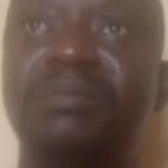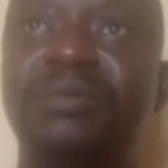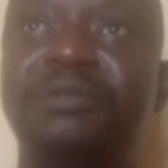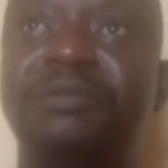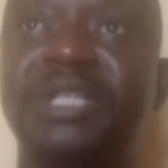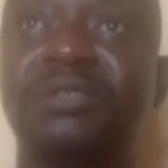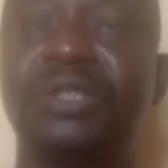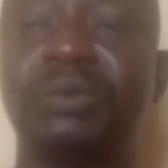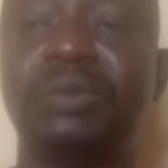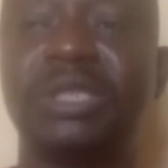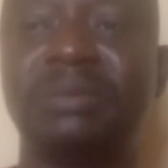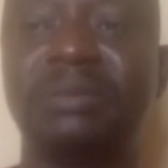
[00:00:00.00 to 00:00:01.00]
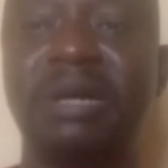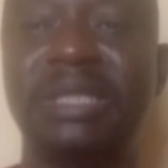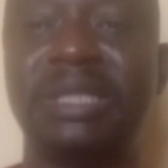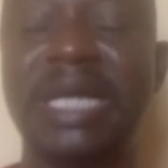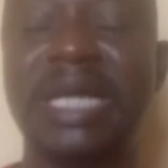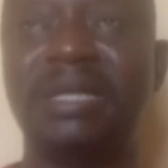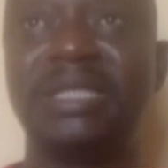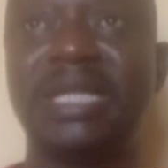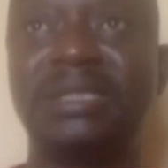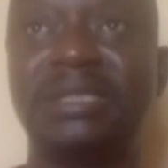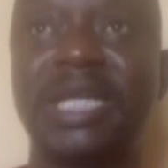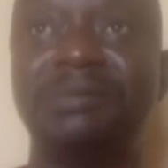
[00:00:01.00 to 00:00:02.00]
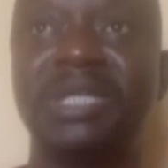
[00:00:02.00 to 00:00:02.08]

professors who was about retiring that time